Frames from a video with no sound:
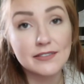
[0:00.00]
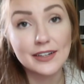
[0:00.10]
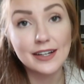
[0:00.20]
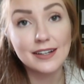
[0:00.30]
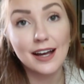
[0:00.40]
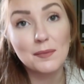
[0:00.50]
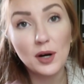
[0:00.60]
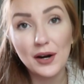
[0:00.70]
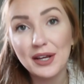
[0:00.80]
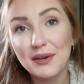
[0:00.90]
love it. I'm
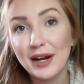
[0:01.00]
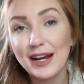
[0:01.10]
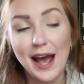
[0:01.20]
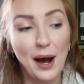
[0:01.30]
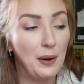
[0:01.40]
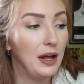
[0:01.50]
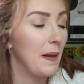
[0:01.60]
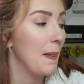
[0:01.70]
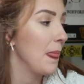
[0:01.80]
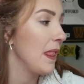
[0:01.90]
wearing it right now.
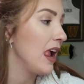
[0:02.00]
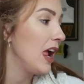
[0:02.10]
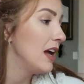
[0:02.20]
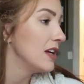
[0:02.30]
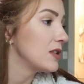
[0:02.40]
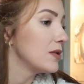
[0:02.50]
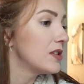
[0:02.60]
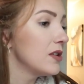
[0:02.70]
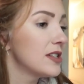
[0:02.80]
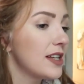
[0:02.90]
So as
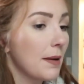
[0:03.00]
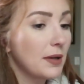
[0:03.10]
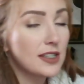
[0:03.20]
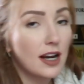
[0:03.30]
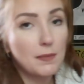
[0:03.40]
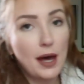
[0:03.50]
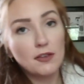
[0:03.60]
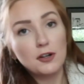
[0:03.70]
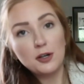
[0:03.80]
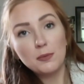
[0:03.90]
soon as Sam gets out of the
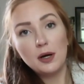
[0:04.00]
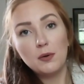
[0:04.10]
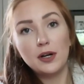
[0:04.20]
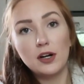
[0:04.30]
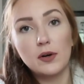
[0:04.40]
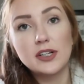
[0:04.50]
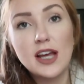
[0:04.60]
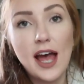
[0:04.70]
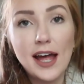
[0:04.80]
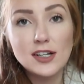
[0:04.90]
bathroom, we are going
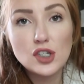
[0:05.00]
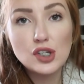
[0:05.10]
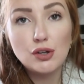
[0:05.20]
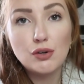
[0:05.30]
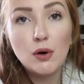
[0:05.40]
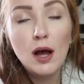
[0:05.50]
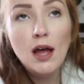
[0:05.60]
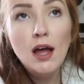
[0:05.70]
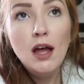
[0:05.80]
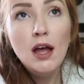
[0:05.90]
to head to
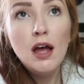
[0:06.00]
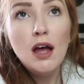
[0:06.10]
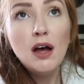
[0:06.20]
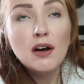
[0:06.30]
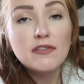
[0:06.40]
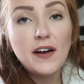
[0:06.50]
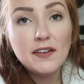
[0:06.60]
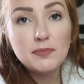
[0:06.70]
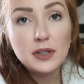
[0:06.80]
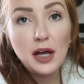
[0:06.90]

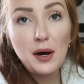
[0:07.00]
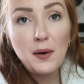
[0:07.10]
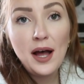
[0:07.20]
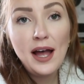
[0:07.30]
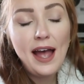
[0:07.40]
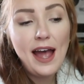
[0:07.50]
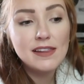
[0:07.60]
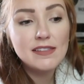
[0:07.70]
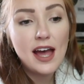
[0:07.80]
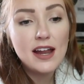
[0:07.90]
Five Below,
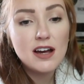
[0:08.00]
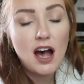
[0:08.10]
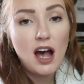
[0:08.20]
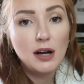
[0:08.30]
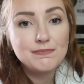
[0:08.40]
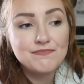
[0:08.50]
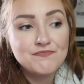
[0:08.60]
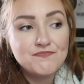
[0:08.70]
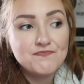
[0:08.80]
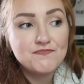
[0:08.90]
and then um,
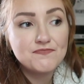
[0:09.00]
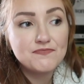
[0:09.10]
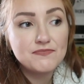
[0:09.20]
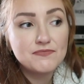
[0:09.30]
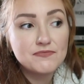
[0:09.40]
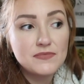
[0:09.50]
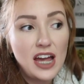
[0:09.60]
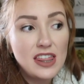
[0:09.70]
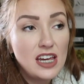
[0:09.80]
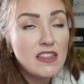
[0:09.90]

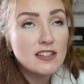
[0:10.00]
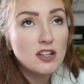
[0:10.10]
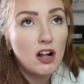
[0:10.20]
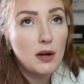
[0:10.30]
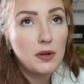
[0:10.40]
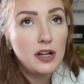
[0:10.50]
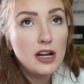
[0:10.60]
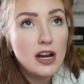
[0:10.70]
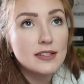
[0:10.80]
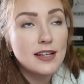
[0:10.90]
I think that's all I really
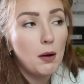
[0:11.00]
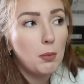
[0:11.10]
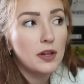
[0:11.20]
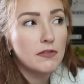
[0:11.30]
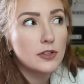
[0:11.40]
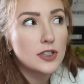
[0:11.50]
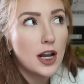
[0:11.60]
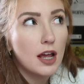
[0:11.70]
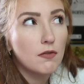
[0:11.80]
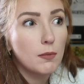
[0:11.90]
need his help with for
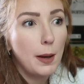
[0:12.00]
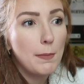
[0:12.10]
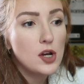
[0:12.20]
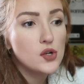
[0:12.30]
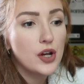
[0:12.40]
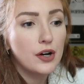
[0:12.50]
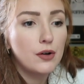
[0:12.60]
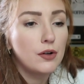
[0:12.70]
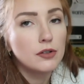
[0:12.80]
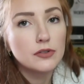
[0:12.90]
today for my main
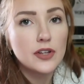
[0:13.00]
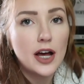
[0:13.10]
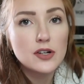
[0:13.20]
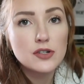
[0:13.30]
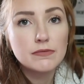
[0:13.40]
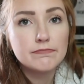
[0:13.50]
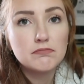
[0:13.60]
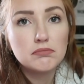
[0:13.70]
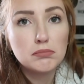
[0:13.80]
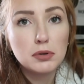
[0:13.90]
channel slash
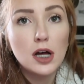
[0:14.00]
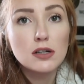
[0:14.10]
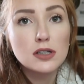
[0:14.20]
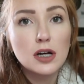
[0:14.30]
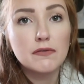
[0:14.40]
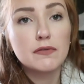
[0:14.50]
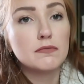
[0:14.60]
blog stuff.